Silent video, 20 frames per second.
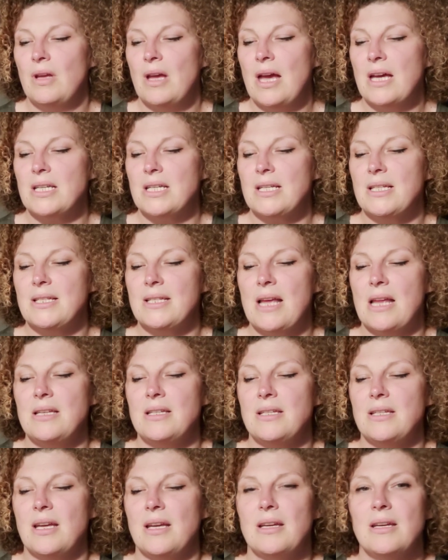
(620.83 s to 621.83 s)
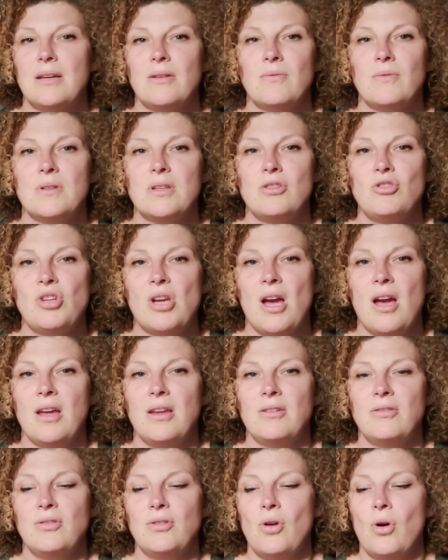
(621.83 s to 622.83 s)
At its centre was a
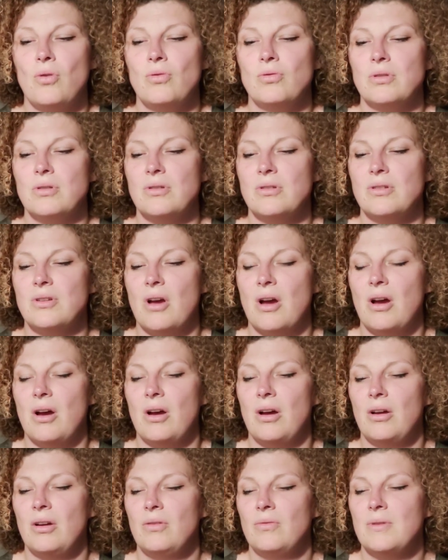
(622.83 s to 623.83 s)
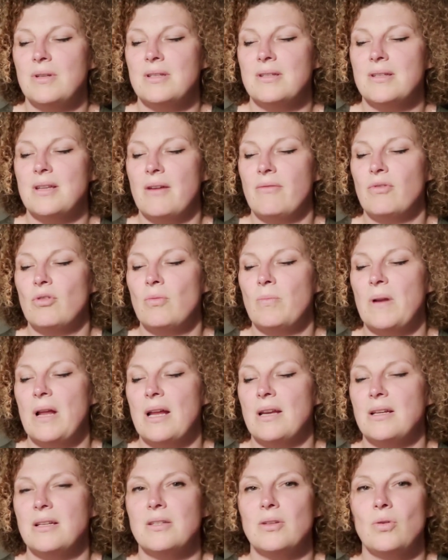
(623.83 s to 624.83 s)
giant golden star with several
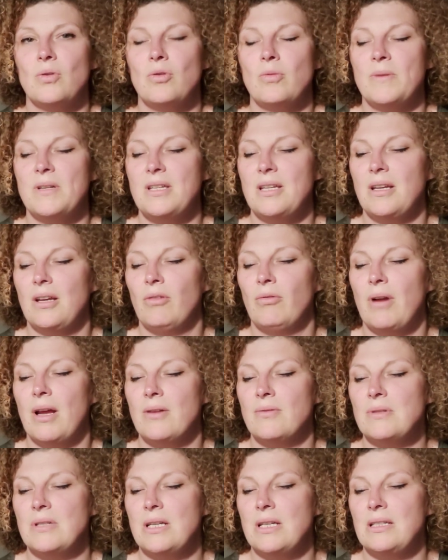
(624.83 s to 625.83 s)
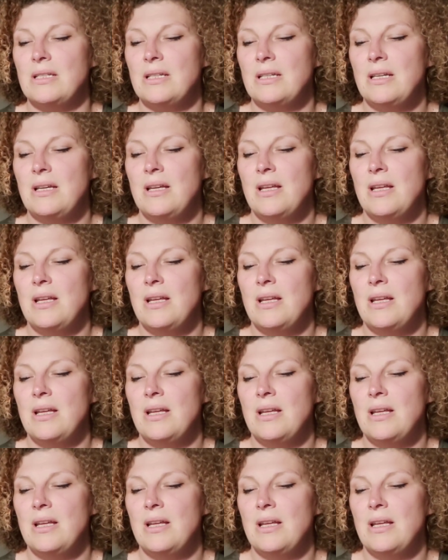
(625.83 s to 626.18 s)
planets orbiting around it.